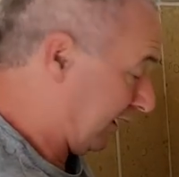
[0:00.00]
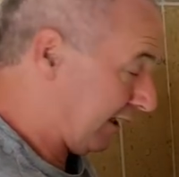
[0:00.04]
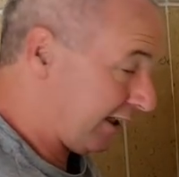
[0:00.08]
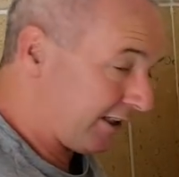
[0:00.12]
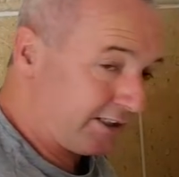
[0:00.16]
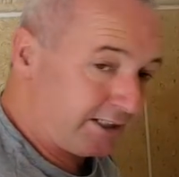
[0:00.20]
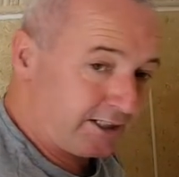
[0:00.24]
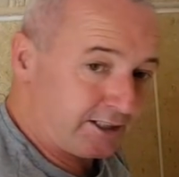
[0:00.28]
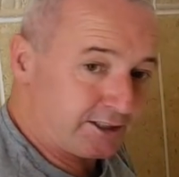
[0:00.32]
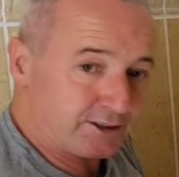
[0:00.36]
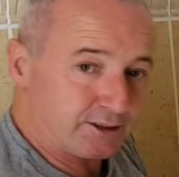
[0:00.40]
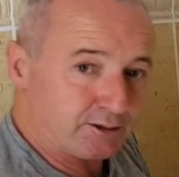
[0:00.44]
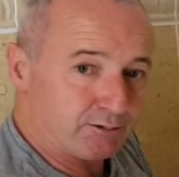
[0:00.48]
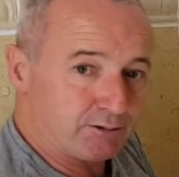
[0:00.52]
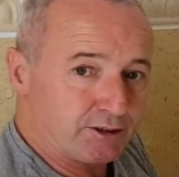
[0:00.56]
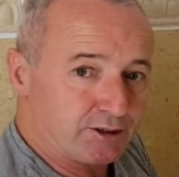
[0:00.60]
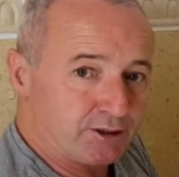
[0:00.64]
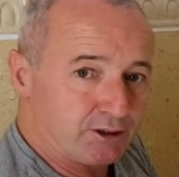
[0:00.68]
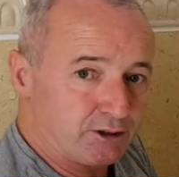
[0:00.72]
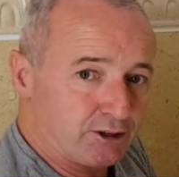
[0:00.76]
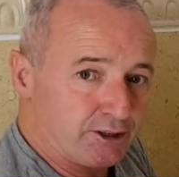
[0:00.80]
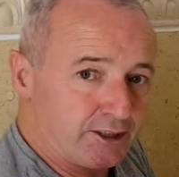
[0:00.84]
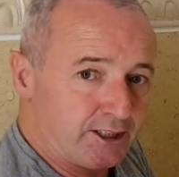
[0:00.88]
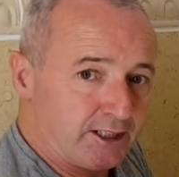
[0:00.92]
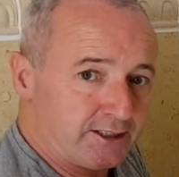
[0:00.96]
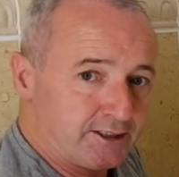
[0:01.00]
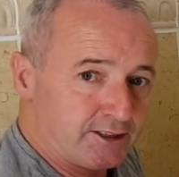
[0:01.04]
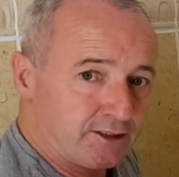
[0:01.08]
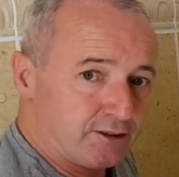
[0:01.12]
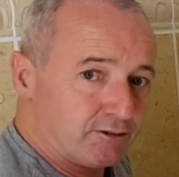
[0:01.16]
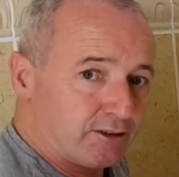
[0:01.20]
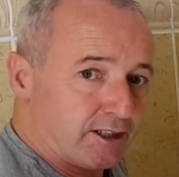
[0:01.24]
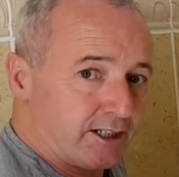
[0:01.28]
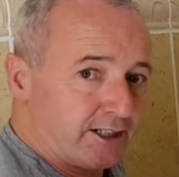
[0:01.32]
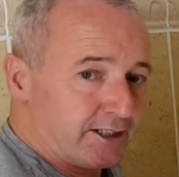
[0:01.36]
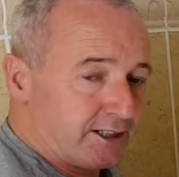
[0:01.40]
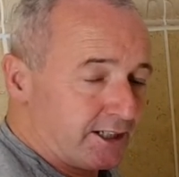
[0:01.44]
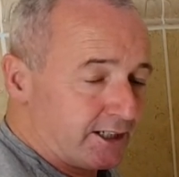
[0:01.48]
And here's the return end of the
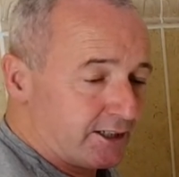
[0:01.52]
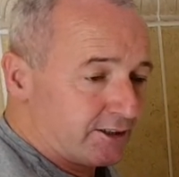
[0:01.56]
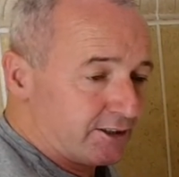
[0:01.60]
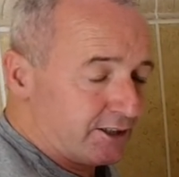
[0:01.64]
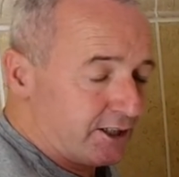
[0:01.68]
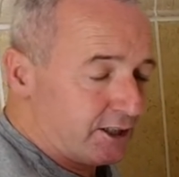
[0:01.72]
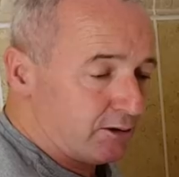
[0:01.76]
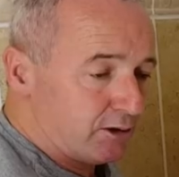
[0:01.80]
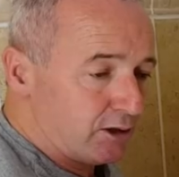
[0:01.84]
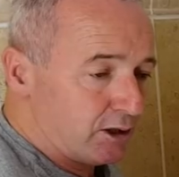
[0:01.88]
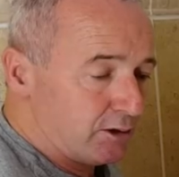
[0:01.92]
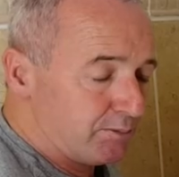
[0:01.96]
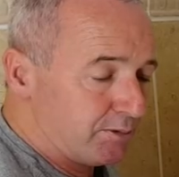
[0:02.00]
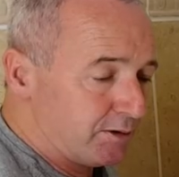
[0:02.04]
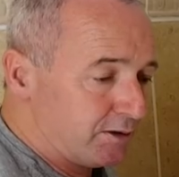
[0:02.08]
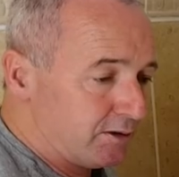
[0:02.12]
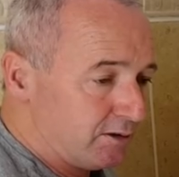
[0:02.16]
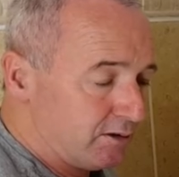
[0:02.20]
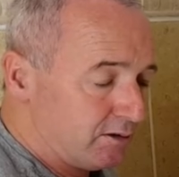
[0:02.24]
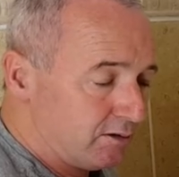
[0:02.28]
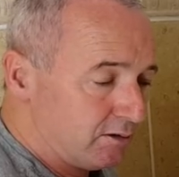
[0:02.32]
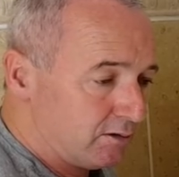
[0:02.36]
radiator now open.